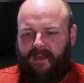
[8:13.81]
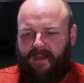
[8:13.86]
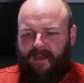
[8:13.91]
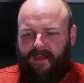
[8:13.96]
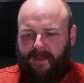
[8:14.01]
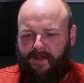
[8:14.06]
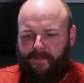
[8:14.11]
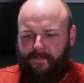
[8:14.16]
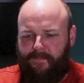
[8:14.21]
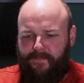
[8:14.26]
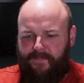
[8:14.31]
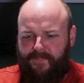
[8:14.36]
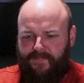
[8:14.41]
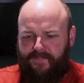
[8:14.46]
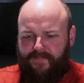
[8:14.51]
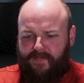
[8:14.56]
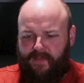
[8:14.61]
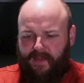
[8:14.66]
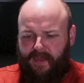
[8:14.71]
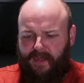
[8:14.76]
Um,
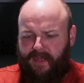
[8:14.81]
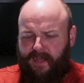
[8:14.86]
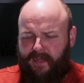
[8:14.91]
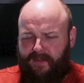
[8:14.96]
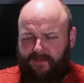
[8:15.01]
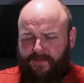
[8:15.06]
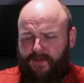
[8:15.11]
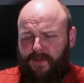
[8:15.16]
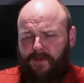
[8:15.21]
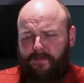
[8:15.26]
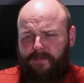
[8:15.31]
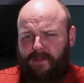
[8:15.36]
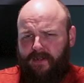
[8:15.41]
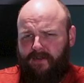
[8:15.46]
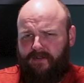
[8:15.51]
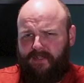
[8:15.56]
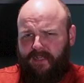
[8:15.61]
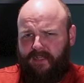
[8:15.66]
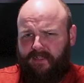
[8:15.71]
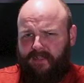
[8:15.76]
I had a few
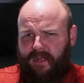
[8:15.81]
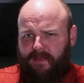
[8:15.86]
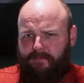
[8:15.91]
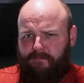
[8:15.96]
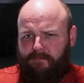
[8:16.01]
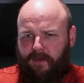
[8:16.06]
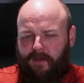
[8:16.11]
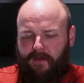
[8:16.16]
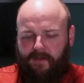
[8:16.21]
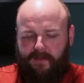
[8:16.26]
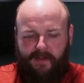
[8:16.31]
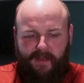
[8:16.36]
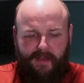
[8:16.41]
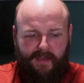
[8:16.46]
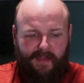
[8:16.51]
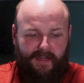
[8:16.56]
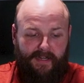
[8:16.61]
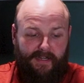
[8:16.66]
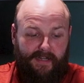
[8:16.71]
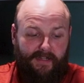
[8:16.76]
beers at that bar,
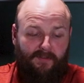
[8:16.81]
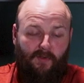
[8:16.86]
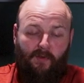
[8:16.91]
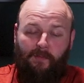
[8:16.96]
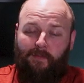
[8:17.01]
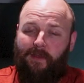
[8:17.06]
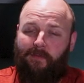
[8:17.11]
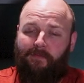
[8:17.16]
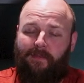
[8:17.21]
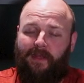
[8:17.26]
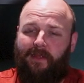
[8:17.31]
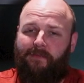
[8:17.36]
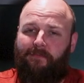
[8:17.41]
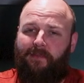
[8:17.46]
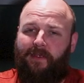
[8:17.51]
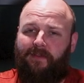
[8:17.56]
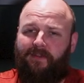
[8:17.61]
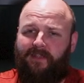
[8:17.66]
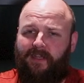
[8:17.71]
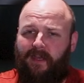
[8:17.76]
and I don't mean many
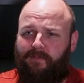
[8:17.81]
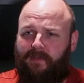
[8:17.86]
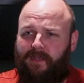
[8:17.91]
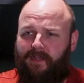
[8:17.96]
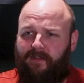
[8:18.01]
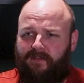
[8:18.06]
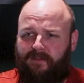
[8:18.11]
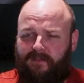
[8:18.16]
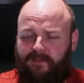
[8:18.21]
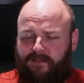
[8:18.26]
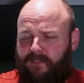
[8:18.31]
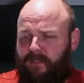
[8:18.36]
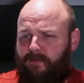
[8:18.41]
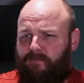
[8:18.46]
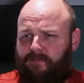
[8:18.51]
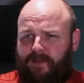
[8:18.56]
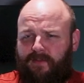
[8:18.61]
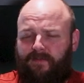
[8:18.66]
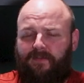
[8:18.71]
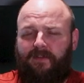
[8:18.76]
beers, I mean
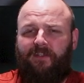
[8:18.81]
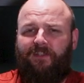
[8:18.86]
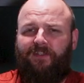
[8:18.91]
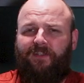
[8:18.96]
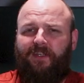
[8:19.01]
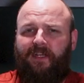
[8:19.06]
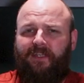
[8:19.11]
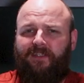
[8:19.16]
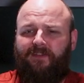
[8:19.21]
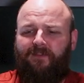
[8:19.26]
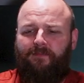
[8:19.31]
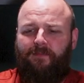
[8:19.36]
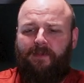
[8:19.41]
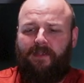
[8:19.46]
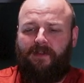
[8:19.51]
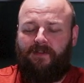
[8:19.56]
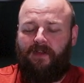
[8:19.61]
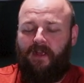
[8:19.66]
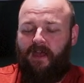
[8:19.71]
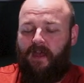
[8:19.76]
some different styles of
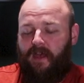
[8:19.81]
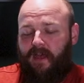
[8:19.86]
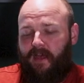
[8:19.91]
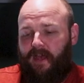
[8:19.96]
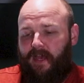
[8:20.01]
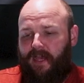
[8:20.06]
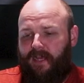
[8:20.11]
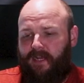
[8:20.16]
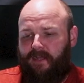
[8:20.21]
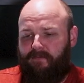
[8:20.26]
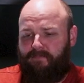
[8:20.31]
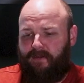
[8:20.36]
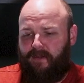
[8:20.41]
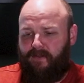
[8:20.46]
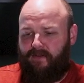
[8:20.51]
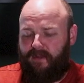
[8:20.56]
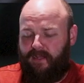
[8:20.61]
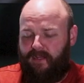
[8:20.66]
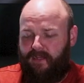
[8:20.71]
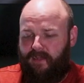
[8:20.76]
beer, and
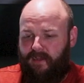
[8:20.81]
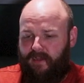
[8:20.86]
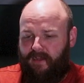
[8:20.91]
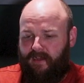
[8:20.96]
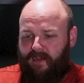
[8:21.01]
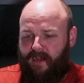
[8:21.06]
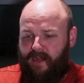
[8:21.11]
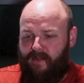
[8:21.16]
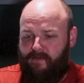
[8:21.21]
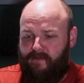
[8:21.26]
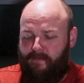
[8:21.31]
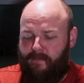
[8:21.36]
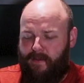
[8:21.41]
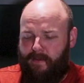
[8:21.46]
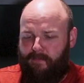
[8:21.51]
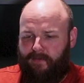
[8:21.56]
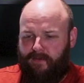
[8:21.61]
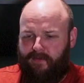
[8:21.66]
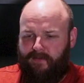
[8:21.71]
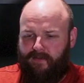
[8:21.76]
apparently I
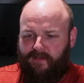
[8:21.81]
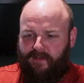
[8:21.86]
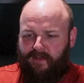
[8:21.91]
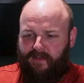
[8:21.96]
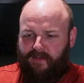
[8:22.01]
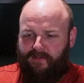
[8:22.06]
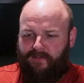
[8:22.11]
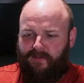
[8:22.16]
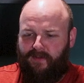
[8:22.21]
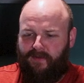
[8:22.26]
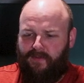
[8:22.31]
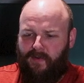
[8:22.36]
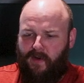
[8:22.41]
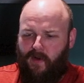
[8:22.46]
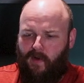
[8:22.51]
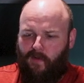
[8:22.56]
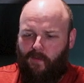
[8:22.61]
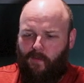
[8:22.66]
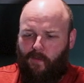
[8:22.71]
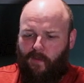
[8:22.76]
remembered the
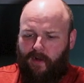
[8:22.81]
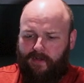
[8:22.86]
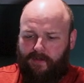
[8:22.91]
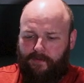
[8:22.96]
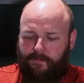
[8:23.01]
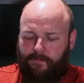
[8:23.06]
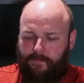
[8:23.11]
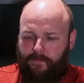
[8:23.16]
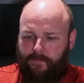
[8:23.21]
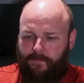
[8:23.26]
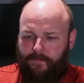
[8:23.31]
wrong one.